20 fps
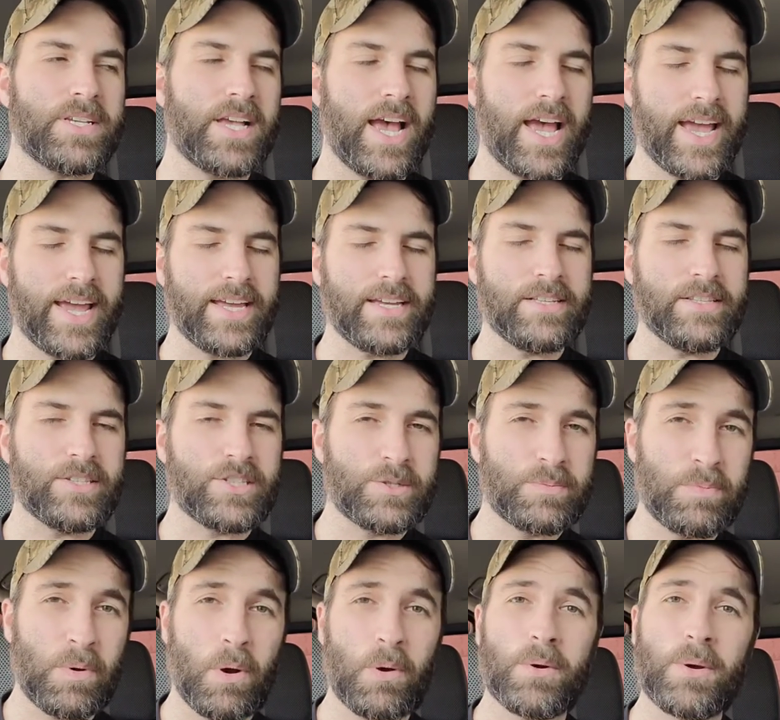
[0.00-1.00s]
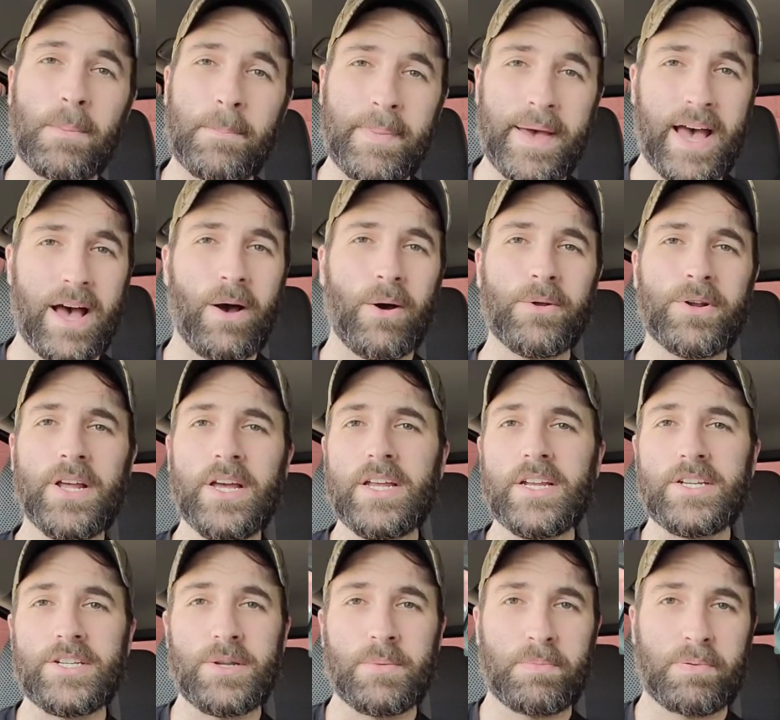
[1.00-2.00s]
I spoke about
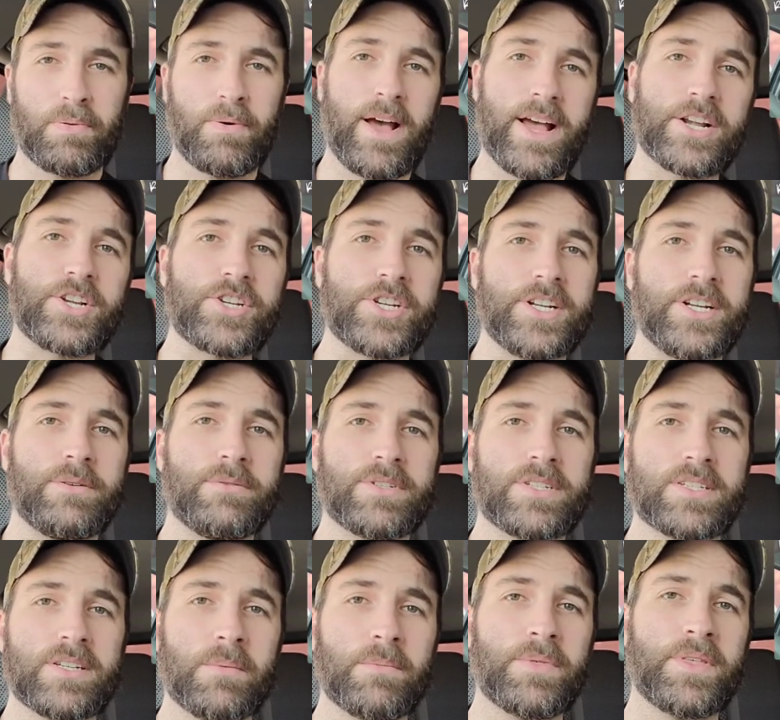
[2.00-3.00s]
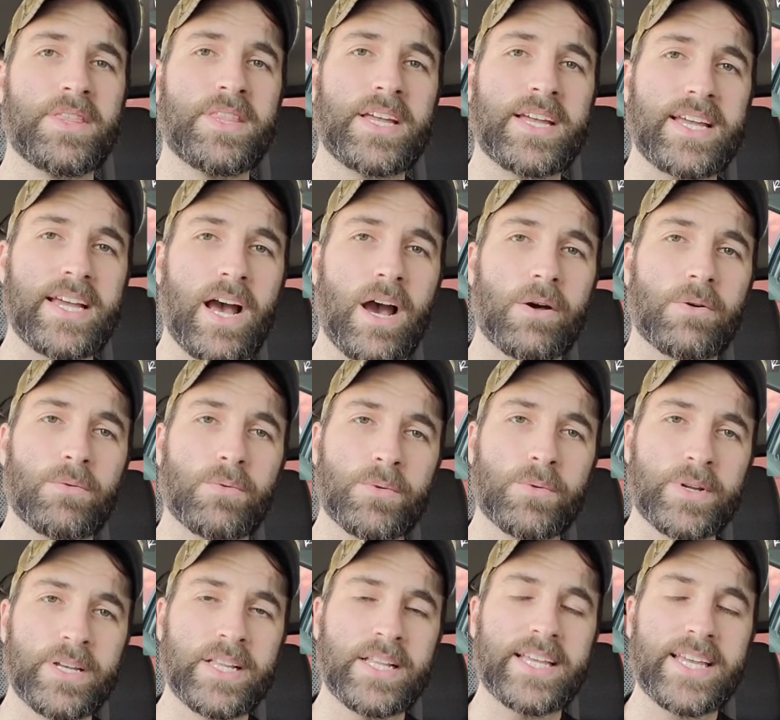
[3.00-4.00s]
depression. It was something that God
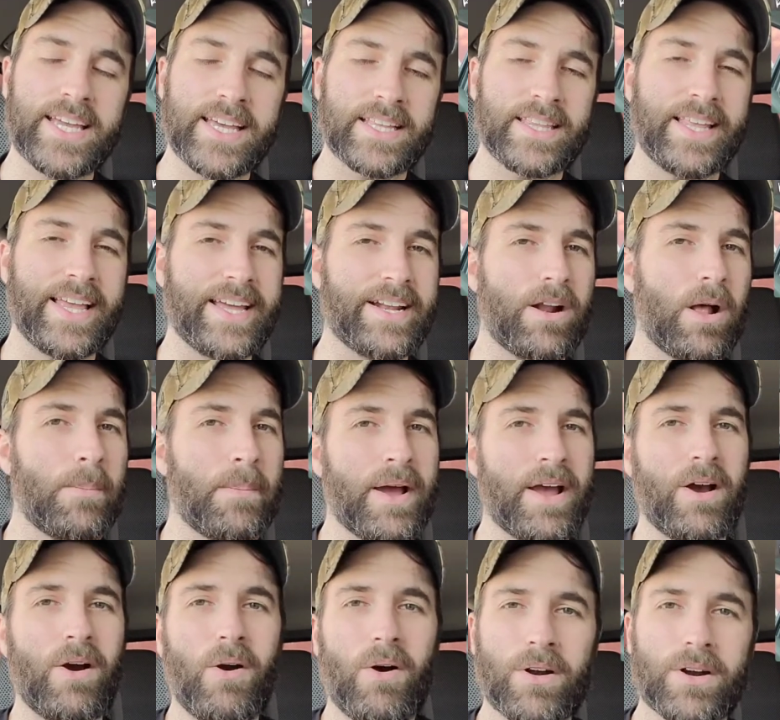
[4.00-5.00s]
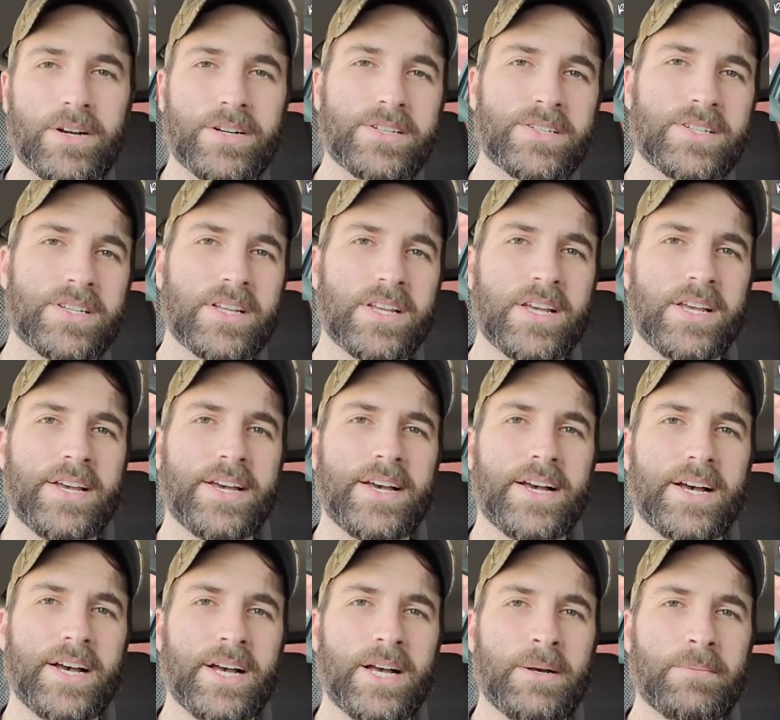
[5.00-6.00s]
really had laid on my heart
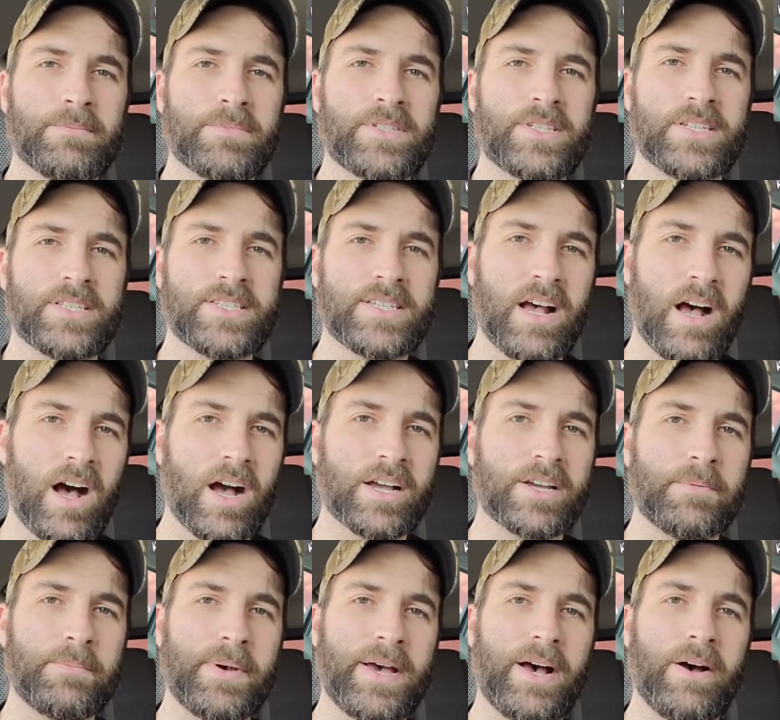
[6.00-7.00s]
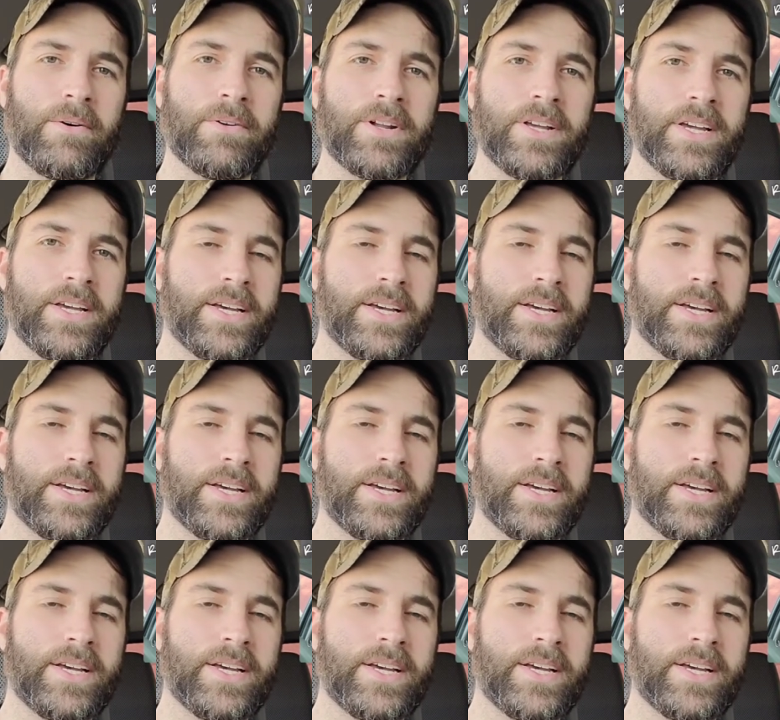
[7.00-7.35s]
um, to talk about.